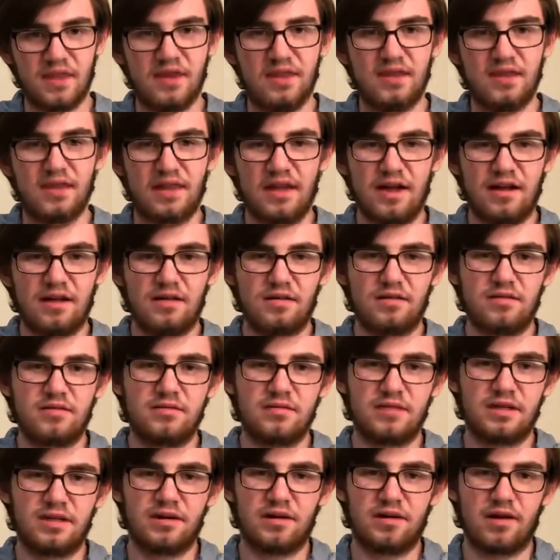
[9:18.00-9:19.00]
Gale
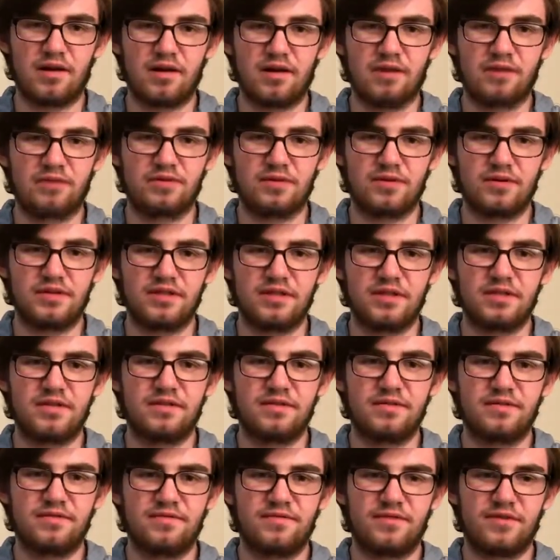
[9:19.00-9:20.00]
Literary Sources
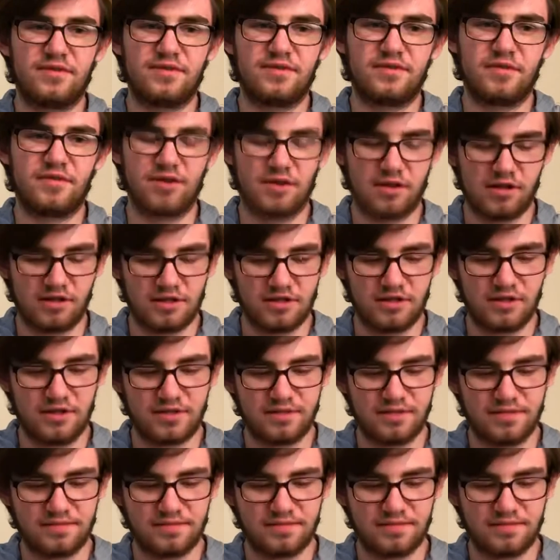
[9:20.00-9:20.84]
for Snow College.